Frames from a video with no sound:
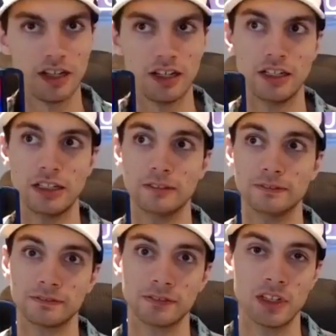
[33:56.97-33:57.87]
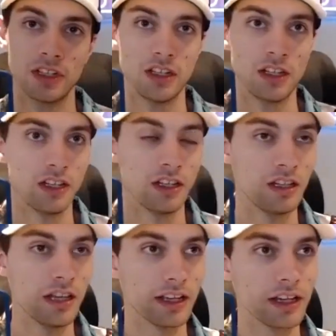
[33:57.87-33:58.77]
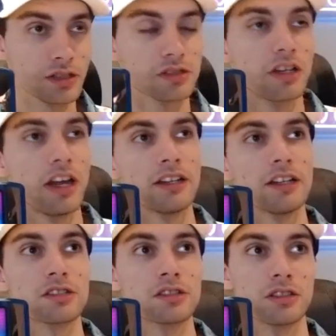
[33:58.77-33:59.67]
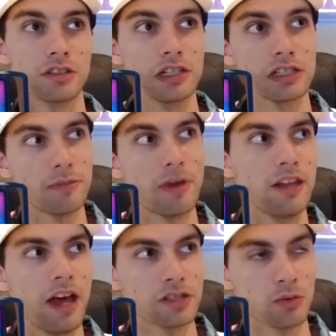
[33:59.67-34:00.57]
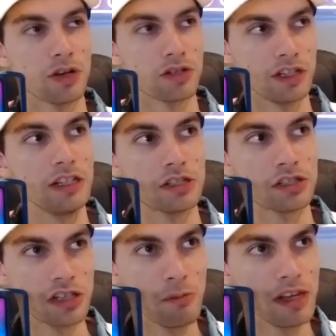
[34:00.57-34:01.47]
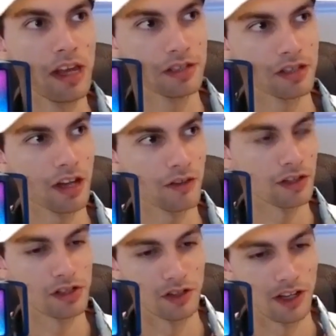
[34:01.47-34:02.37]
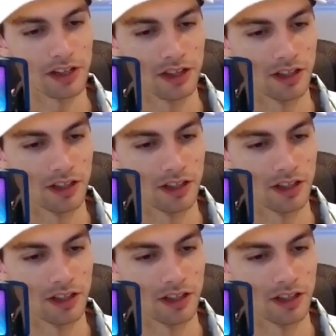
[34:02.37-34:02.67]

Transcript: uh, yeah, I guess I guess this is my last question. Any CBA stuff that you like